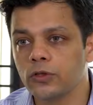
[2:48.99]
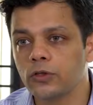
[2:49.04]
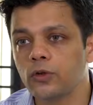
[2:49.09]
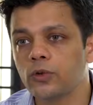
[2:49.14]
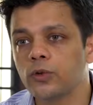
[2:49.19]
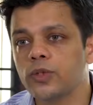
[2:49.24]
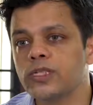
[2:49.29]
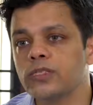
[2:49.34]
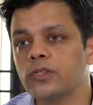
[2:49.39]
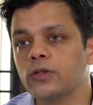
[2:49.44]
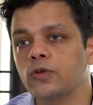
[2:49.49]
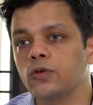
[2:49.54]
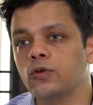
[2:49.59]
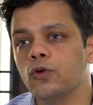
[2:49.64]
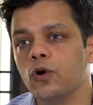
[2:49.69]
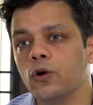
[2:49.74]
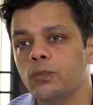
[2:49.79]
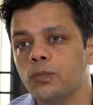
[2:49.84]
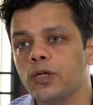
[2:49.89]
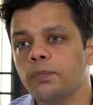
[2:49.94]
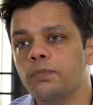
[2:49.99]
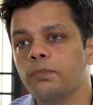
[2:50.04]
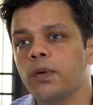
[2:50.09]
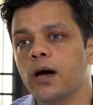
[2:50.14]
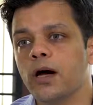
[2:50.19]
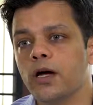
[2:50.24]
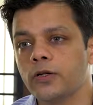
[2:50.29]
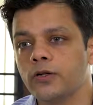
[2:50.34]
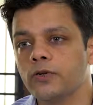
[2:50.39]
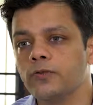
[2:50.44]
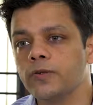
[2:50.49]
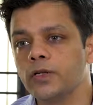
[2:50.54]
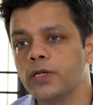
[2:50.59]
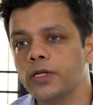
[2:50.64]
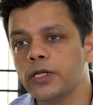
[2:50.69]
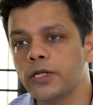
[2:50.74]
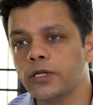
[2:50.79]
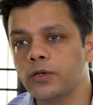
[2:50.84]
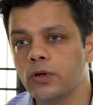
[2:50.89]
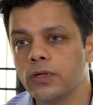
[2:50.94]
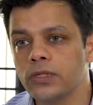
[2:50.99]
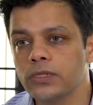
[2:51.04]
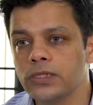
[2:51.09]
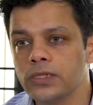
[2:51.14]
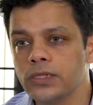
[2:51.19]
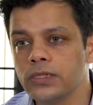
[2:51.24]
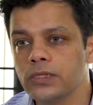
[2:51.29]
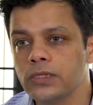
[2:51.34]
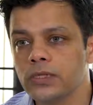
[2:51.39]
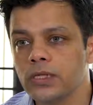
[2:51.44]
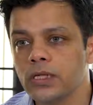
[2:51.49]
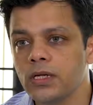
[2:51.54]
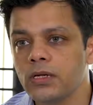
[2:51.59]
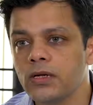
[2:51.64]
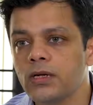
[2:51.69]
though it's a normal part of early adolescence,